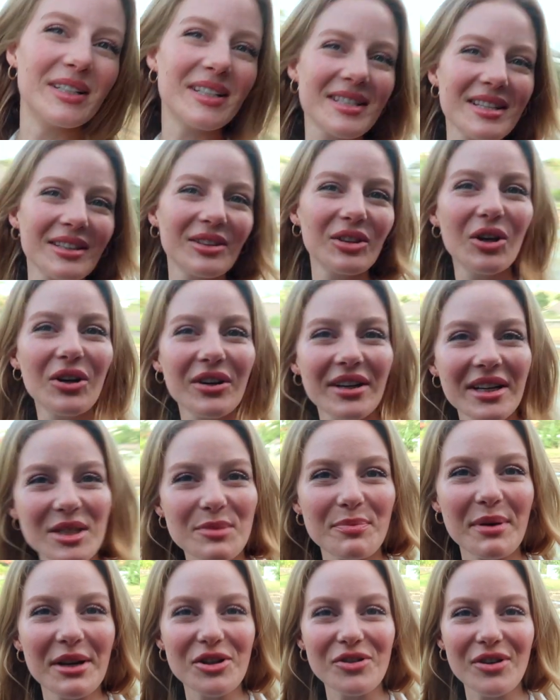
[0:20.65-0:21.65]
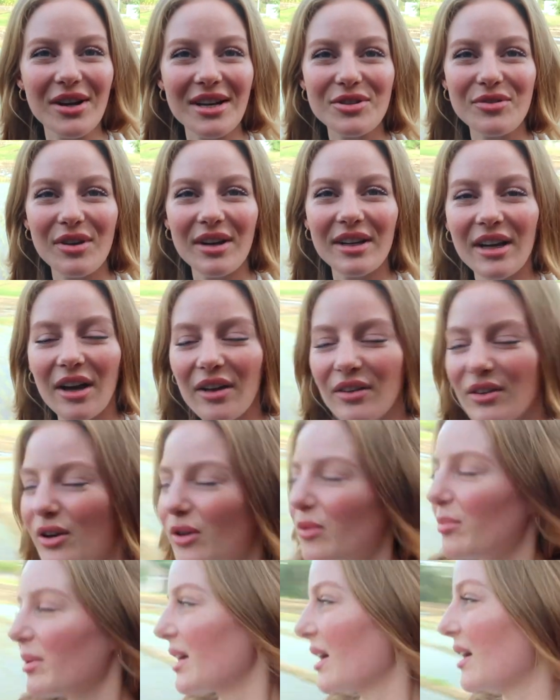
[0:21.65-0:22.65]
It doesn't look as picturesque right now
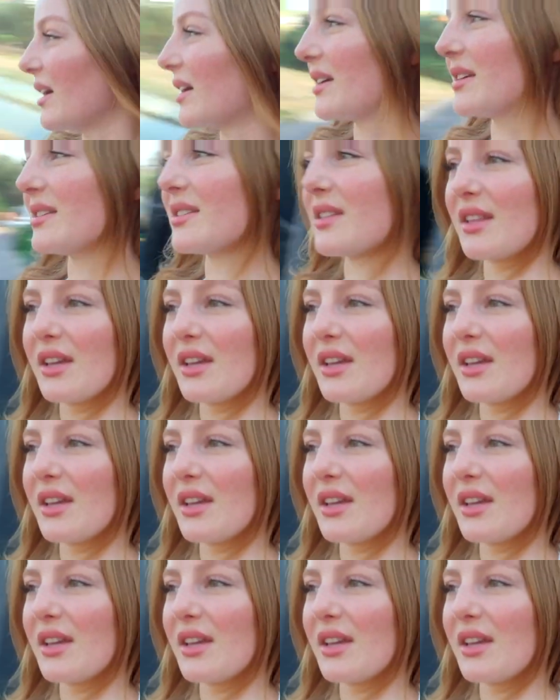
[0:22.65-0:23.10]
though because